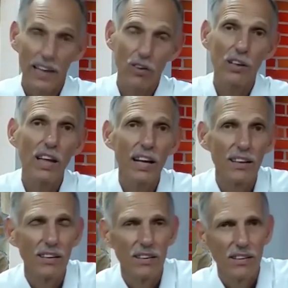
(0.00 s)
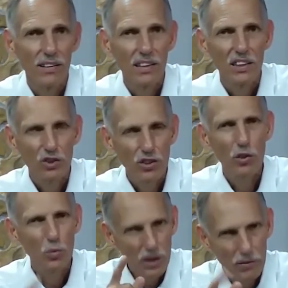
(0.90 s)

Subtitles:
Not only that, Jesus will